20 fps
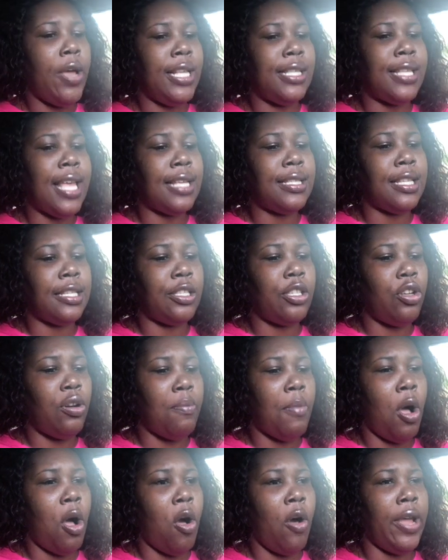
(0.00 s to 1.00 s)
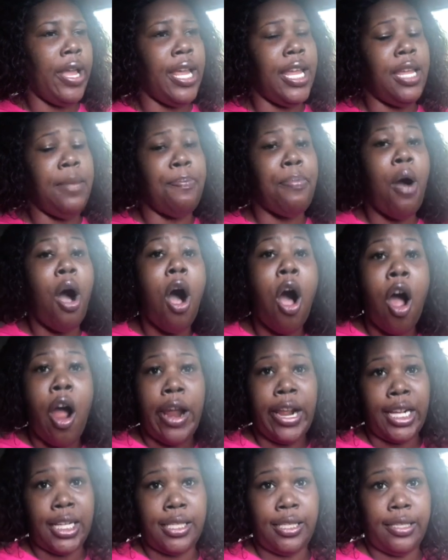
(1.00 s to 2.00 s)
he takes us to the mall and he
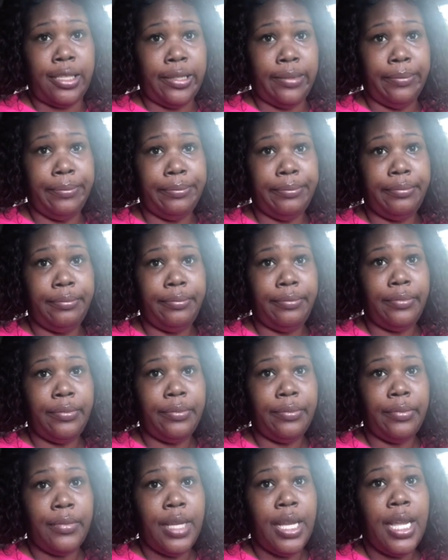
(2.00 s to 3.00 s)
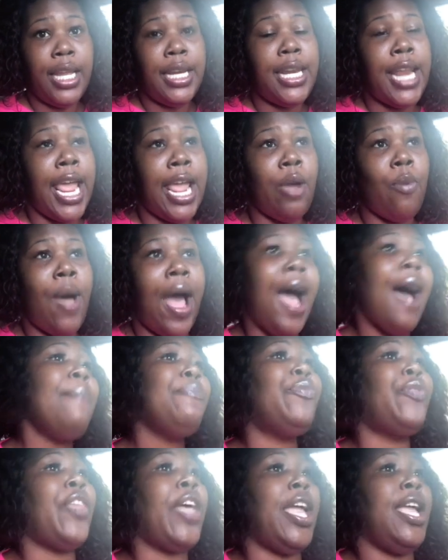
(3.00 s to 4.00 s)
parks. Now, I'm
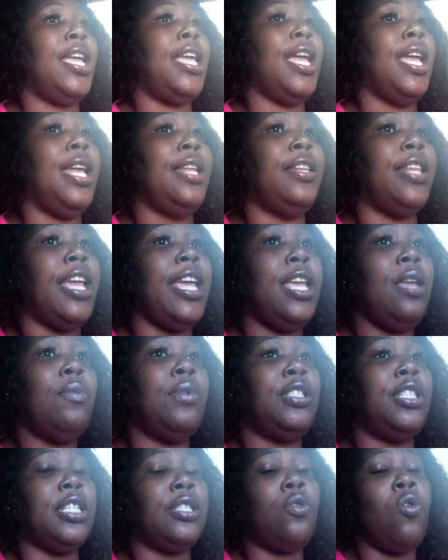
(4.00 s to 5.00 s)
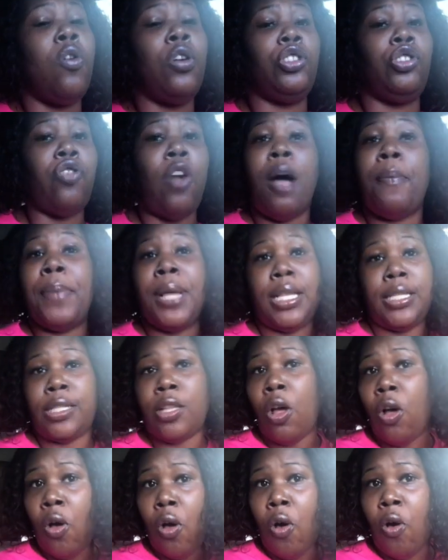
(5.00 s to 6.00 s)
thinking that he was just going to drop us
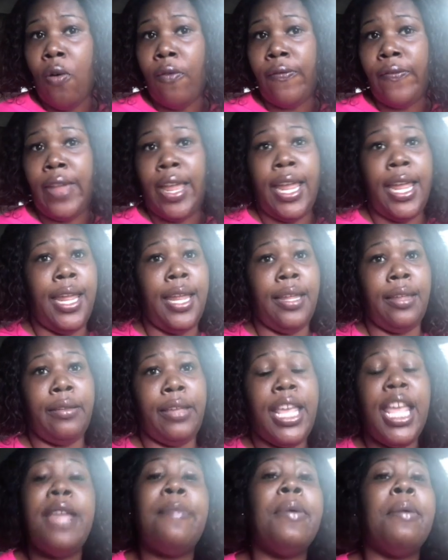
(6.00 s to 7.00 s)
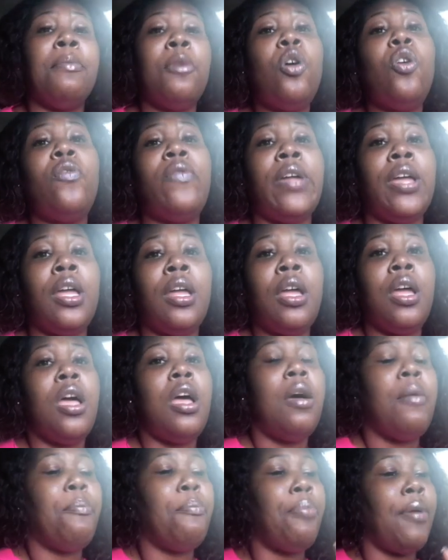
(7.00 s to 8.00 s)
off and keep it moving.
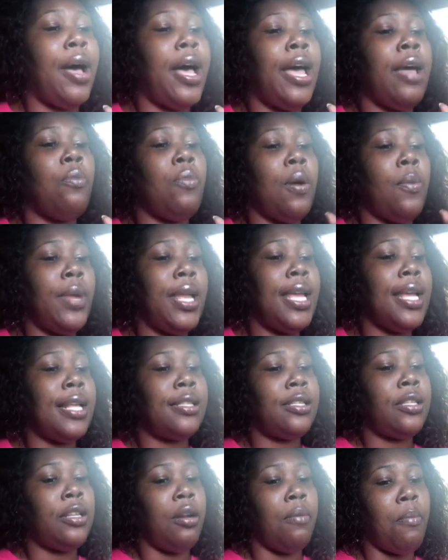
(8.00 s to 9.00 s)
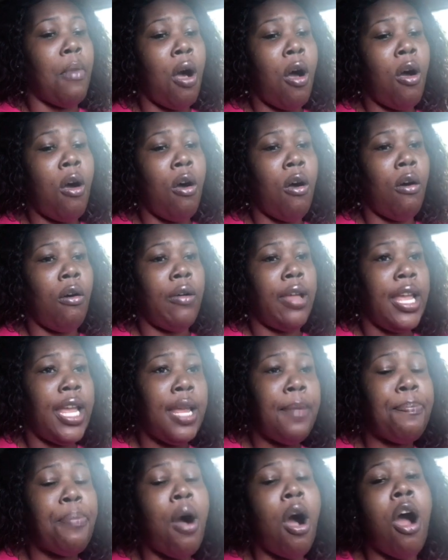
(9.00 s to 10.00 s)
But when we get to the mall,
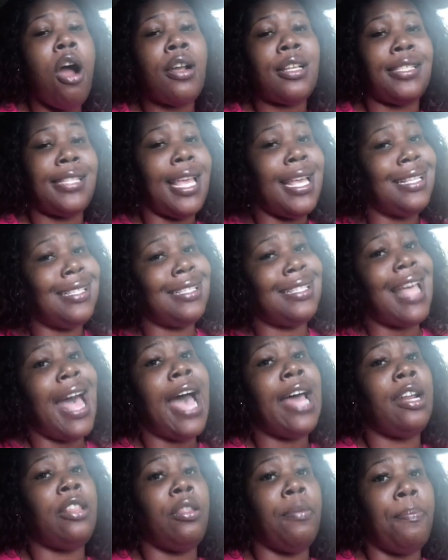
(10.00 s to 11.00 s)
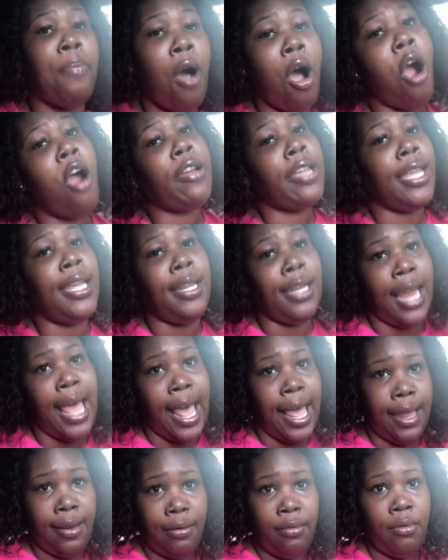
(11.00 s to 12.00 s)
he parks inside of the parking
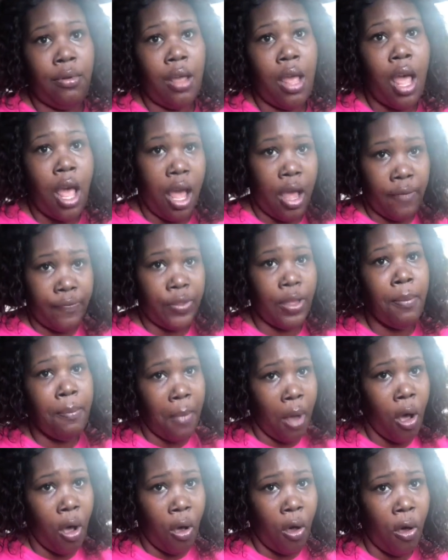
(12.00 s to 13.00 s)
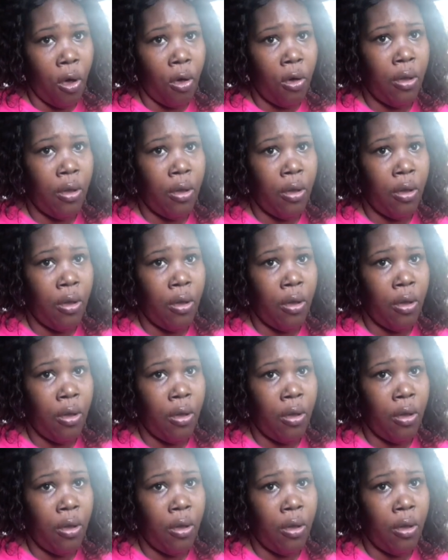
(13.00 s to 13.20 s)
lot of the mall.